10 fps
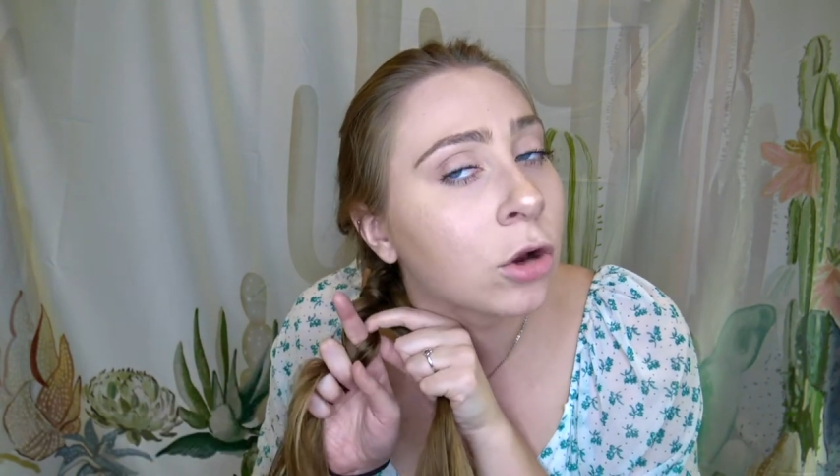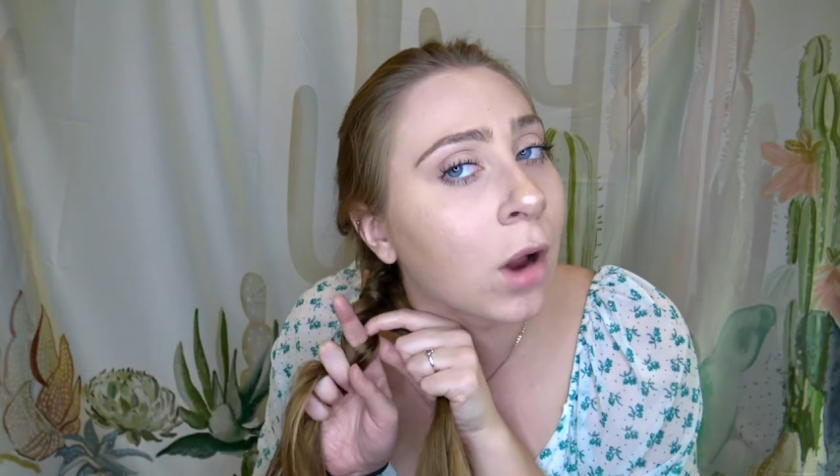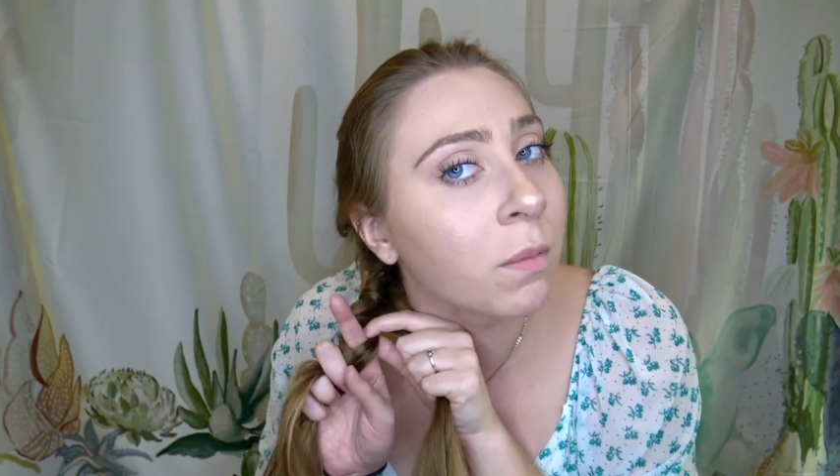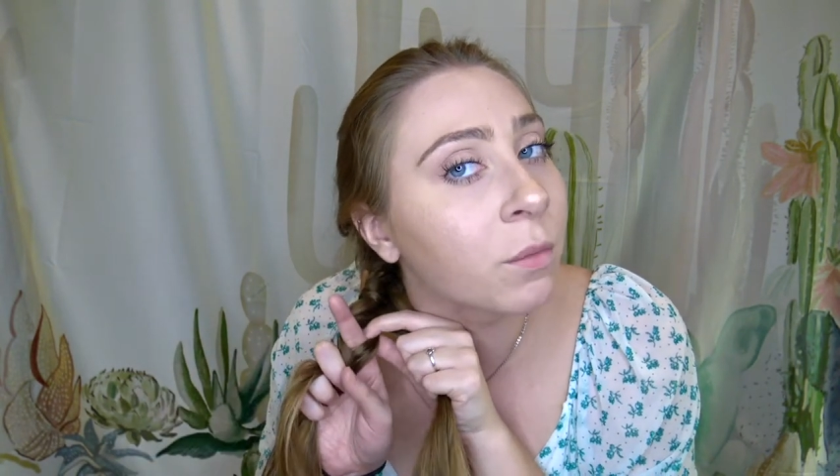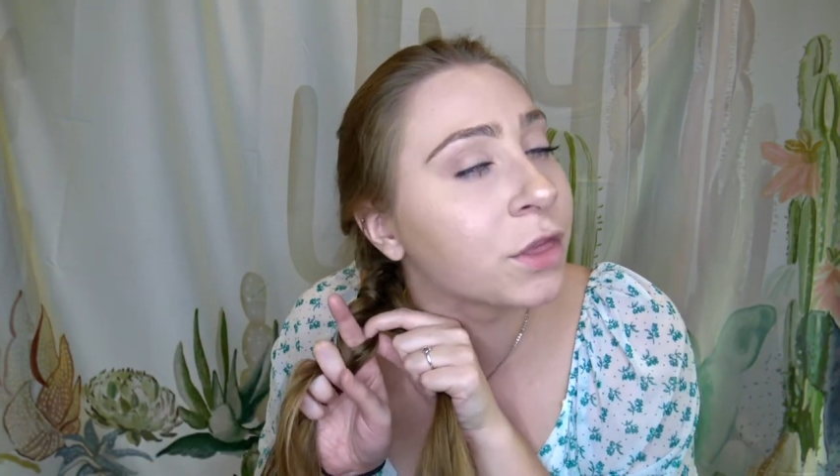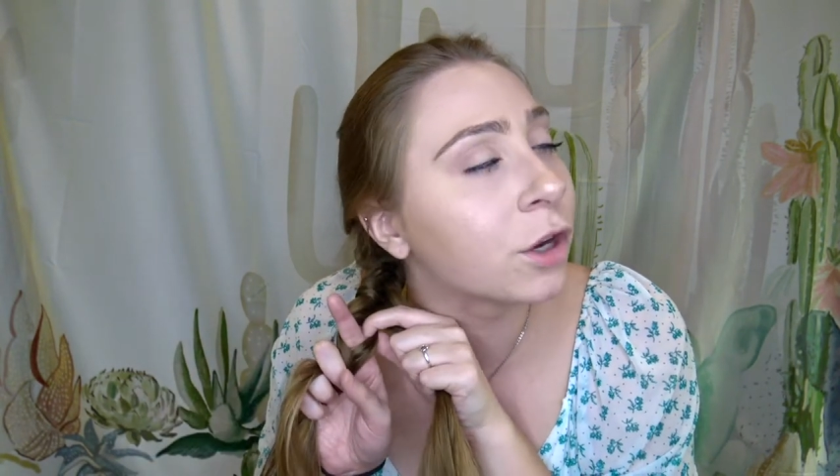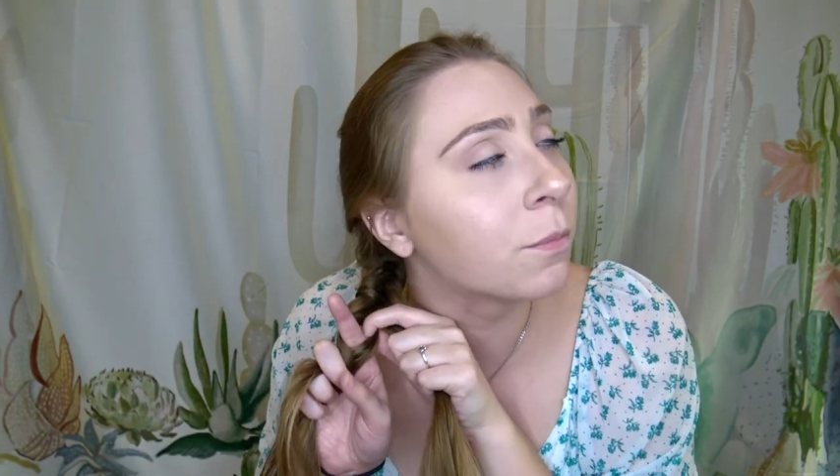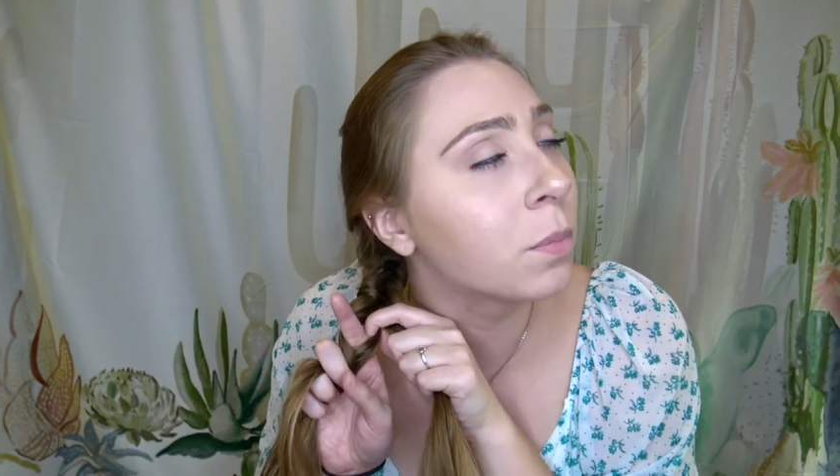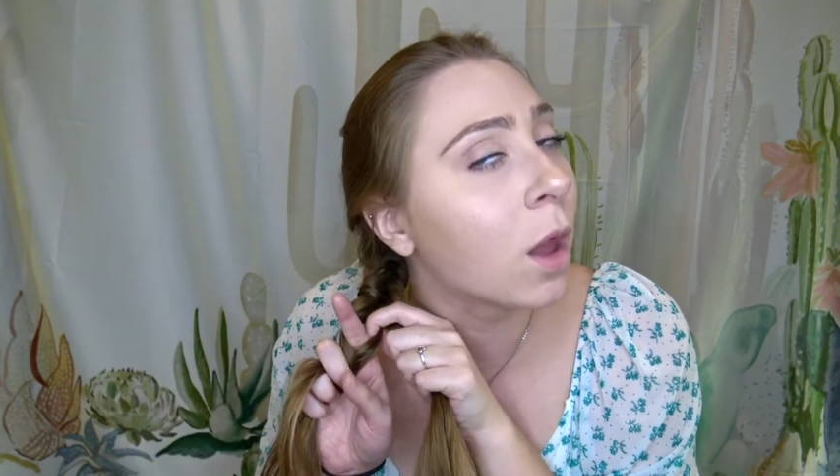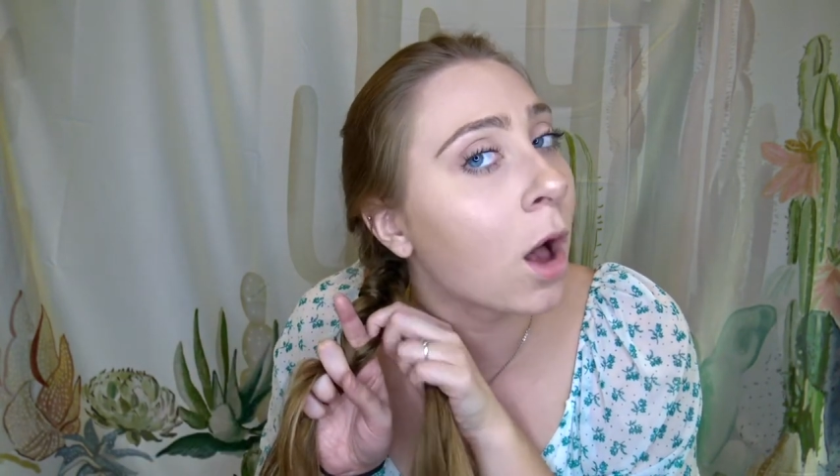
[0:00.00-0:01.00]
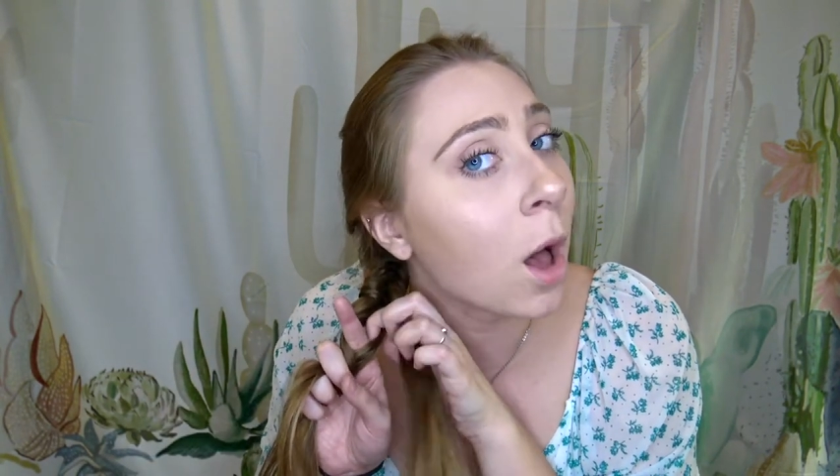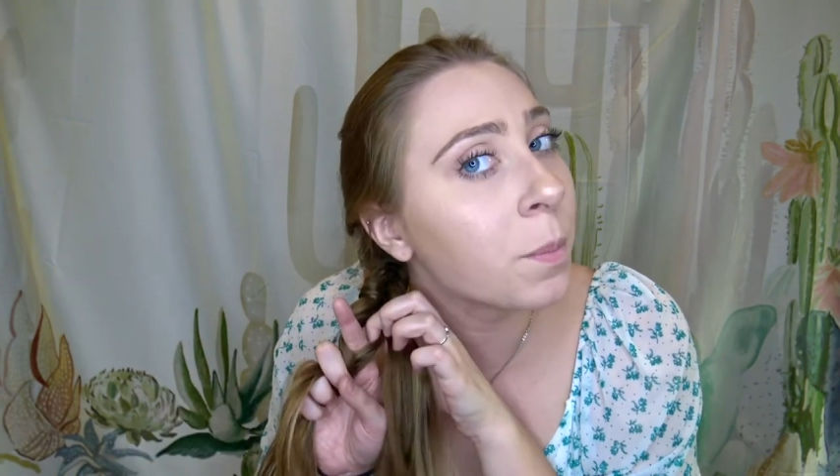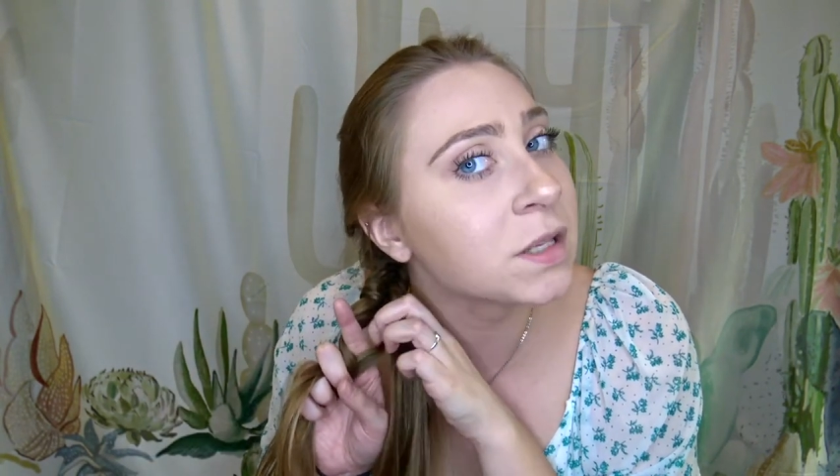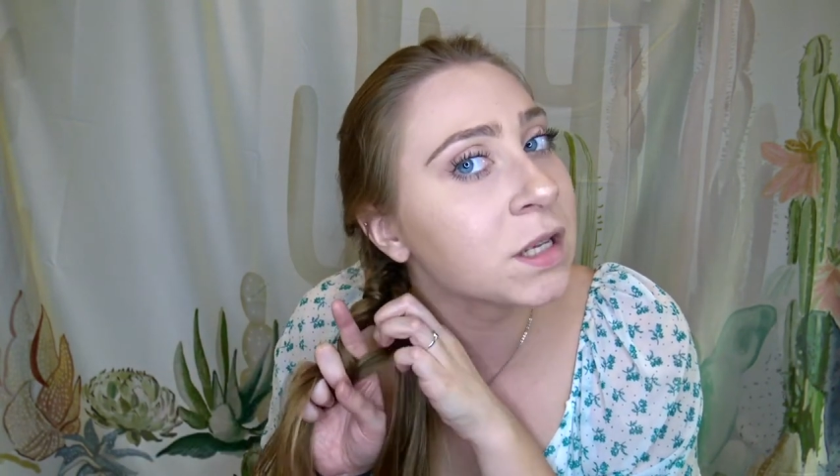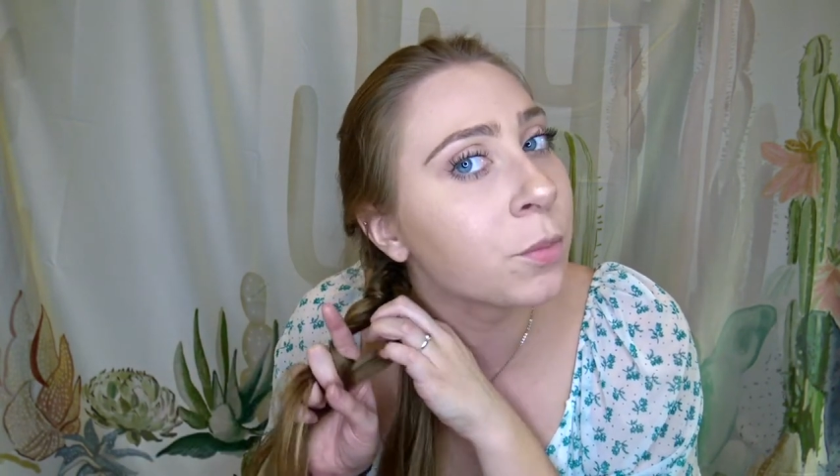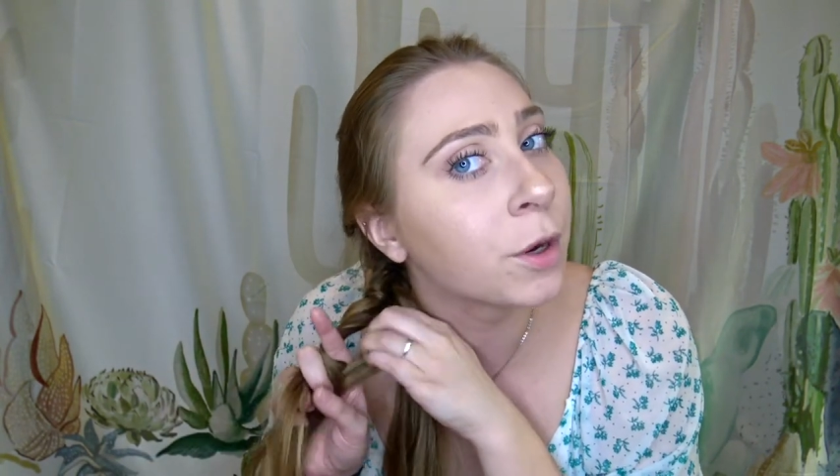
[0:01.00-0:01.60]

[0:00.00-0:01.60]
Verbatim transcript: grab it with your opposite